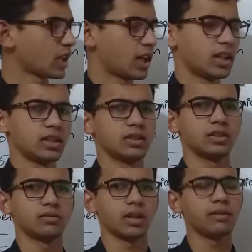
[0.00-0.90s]
and
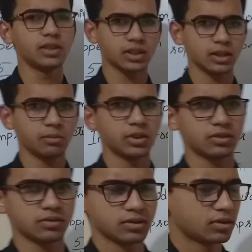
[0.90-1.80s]
I will skip
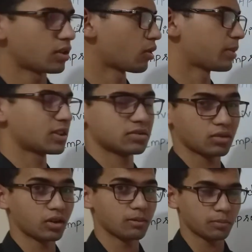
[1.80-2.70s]
which the topic is
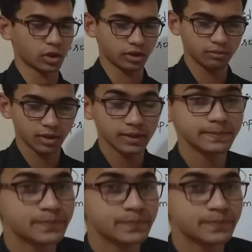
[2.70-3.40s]
not important one.